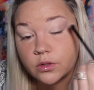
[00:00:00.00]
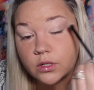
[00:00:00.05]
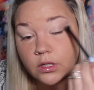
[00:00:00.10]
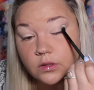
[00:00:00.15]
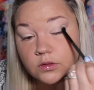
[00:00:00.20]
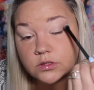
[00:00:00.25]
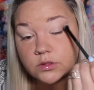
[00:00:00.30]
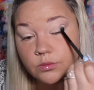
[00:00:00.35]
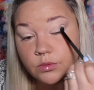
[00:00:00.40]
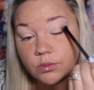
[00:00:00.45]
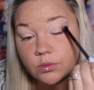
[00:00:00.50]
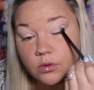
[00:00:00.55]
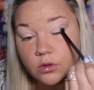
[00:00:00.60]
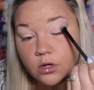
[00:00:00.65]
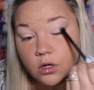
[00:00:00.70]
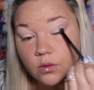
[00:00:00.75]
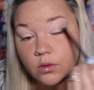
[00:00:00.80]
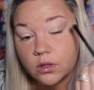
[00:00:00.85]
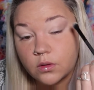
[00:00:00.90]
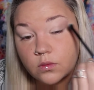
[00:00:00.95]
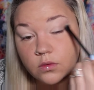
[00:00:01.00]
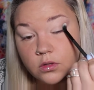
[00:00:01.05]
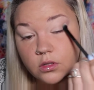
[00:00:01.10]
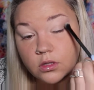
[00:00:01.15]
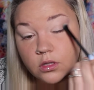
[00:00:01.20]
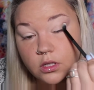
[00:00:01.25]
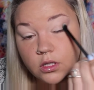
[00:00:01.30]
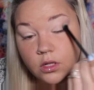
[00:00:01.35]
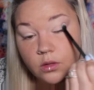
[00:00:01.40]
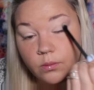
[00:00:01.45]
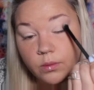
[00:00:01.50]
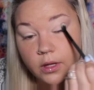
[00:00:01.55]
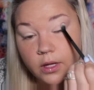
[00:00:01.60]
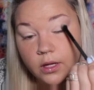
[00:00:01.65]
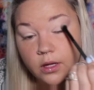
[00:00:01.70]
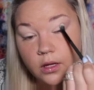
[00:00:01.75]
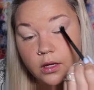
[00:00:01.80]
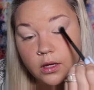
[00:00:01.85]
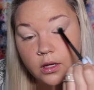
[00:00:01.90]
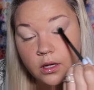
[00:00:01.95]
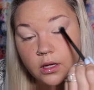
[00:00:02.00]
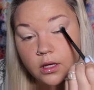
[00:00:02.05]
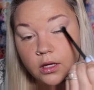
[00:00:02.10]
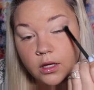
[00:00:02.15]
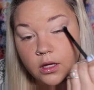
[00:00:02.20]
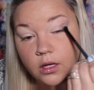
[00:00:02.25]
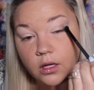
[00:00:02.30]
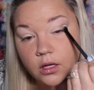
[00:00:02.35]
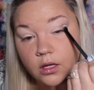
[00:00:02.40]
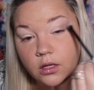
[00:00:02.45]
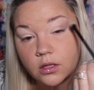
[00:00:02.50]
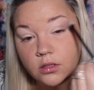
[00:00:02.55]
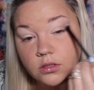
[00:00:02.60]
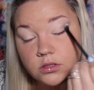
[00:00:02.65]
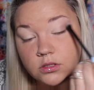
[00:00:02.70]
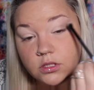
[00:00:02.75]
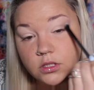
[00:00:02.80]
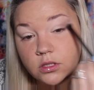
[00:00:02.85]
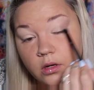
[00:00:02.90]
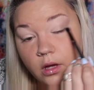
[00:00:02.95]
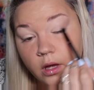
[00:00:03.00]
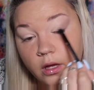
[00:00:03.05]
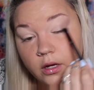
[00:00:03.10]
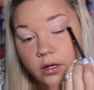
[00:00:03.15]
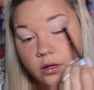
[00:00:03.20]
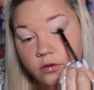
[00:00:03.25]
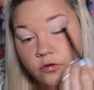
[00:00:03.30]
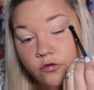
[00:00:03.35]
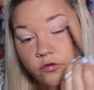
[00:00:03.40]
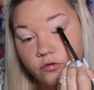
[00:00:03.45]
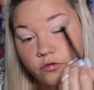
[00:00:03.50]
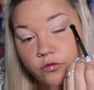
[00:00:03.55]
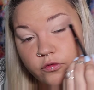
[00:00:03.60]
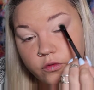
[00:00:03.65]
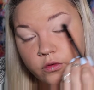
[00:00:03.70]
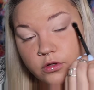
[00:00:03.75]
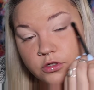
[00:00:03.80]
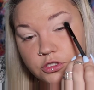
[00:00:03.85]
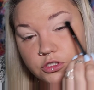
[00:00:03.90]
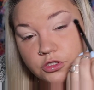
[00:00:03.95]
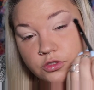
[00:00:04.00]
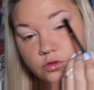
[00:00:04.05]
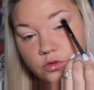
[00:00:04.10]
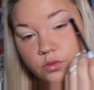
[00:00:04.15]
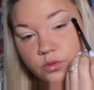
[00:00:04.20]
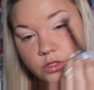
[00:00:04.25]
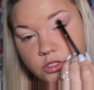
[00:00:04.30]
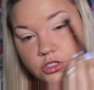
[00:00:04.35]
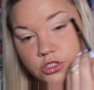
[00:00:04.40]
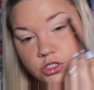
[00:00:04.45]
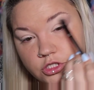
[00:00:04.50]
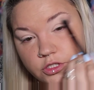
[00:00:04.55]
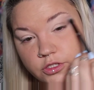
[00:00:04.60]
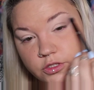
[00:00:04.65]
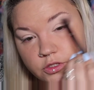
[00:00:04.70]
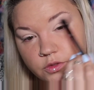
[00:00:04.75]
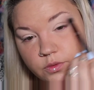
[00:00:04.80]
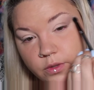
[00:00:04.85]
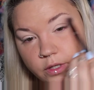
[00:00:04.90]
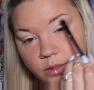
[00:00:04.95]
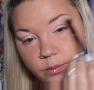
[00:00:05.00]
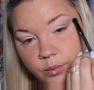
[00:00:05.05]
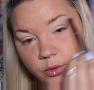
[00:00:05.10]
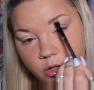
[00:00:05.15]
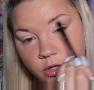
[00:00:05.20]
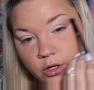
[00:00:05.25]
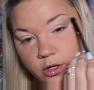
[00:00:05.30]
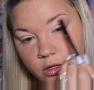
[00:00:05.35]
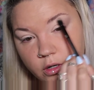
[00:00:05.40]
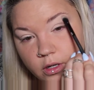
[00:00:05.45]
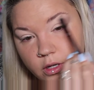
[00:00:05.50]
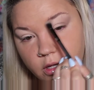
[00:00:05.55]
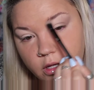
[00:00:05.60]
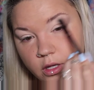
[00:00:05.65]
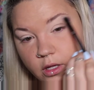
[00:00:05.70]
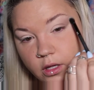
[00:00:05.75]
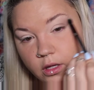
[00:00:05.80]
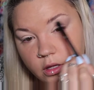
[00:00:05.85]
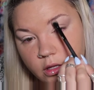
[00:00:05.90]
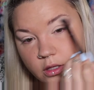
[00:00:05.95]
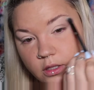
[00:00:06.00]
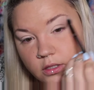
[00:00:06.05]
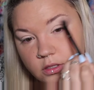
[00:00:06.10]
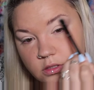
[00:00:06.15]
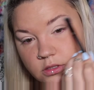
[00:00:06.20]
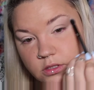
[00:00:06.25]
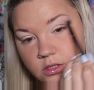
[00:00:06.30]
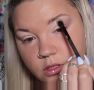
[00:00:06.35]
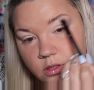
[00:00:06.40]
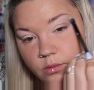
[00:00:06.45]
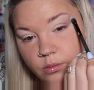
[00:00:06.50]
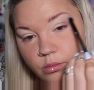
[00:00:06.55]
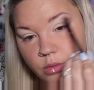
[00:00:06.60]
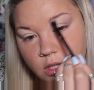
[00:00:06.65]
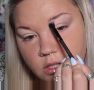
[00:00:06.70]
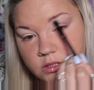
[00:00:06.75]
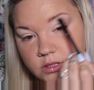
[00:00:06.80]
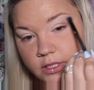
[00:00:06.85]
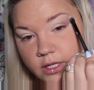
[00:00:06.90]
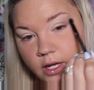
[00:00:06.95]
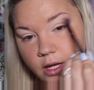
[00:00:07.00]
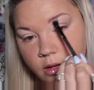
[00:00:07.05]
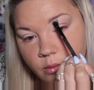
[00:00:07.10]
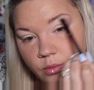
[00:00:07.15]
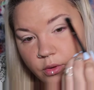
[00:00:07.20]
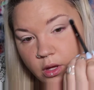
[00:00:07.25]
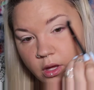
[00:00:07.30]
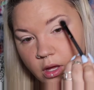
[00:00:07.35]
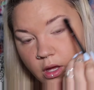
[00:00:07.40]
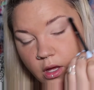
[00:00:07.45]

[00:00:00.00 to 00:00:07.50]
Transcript: I know some people go in with a little bit and kind of do the windshield wiper and build it up,